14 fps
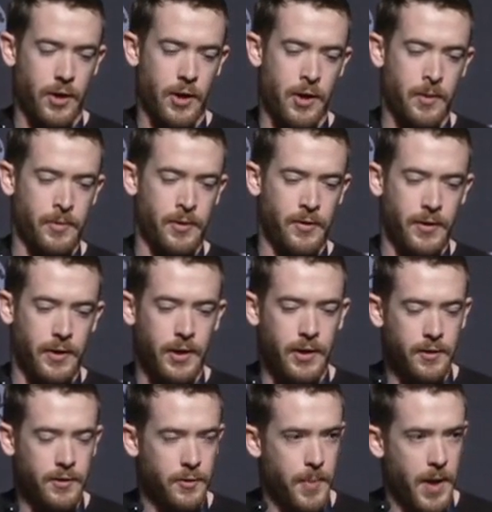times and sticky
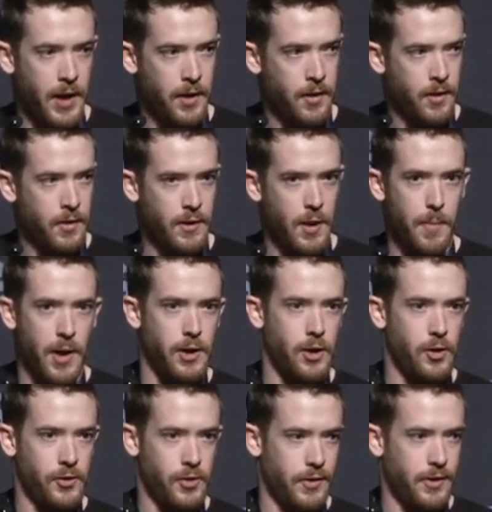keys is back. That
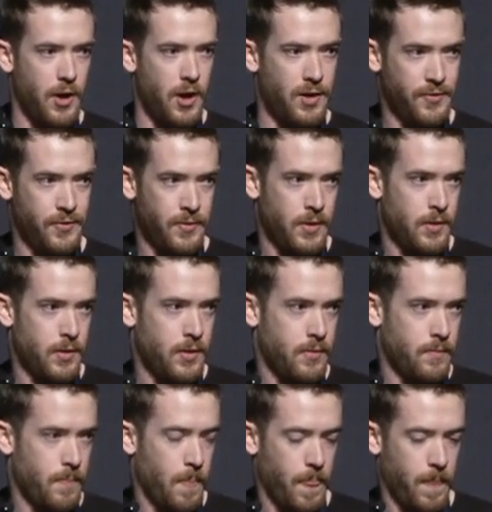binary is cleaned off.
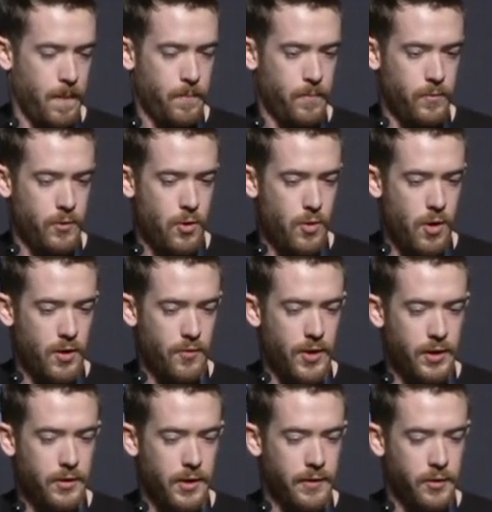No
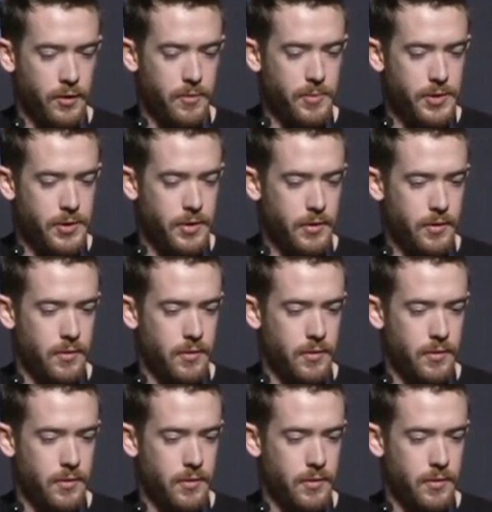artifact left on the machine.